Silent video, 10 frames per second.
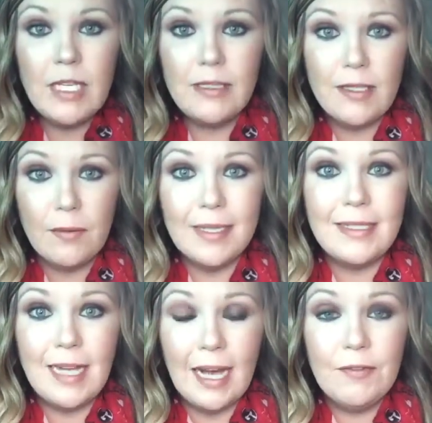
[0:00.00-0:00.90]
So
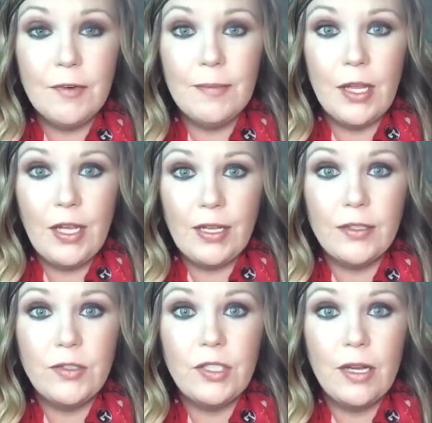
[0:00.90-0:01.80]
aside from the
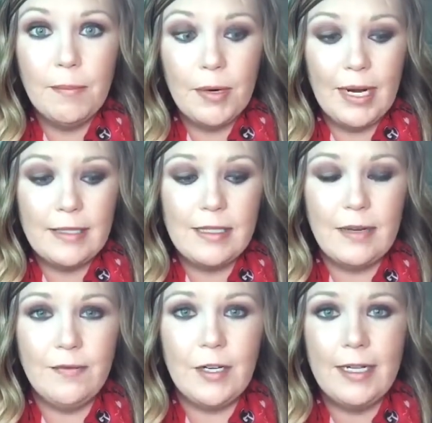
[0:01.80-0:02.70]
huge price
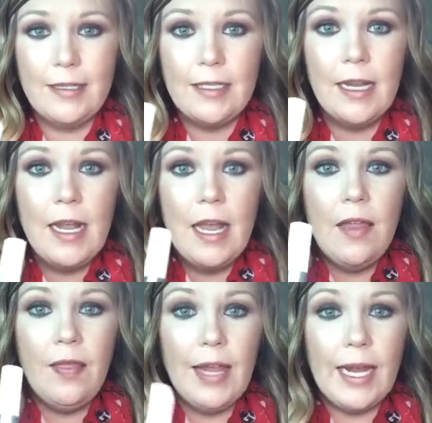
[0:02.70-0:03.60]
difference,
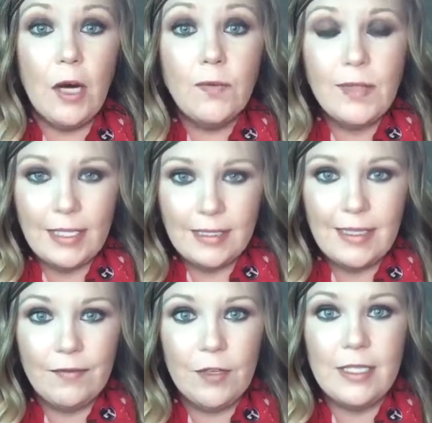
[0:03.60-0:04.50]
the only
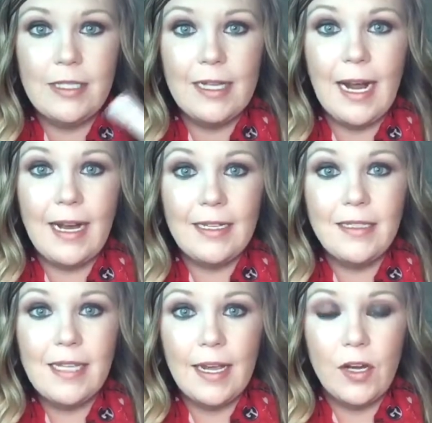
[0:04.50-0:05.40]
difference that I
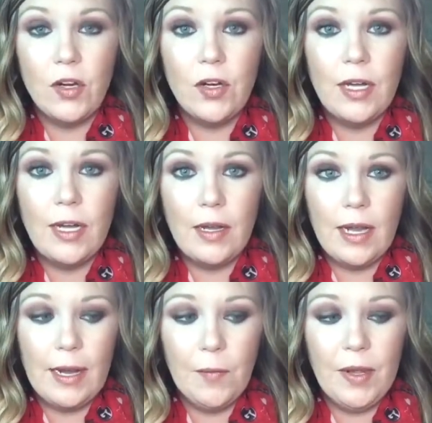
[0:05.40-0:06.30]
can tell
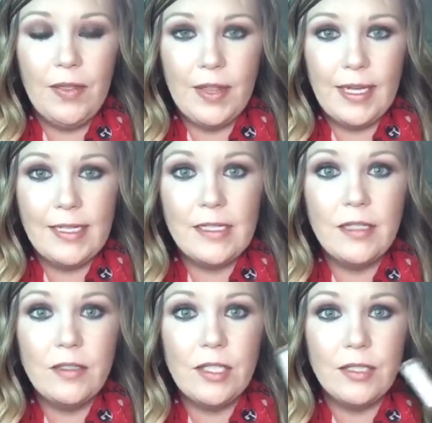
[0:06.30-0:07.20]
with
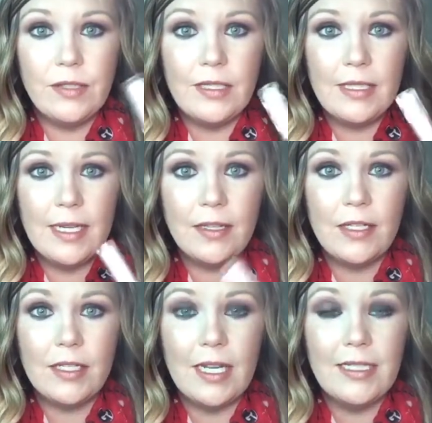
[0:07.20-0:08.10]
these two
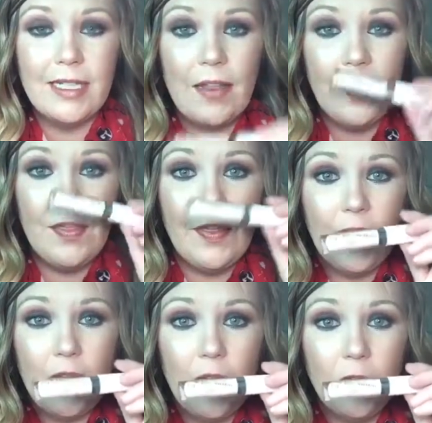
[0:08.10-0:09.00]
concealers is that
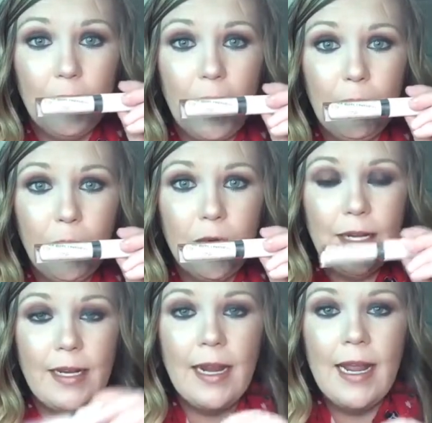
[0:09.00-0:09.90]
the ColourPop
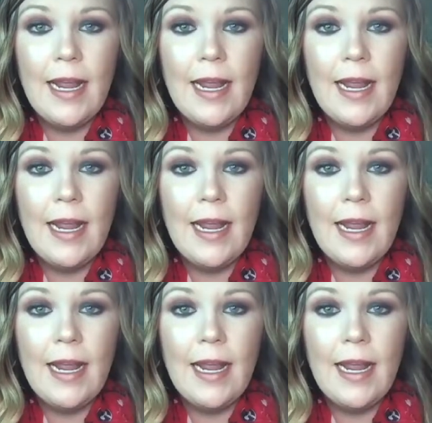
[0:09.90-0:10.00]
one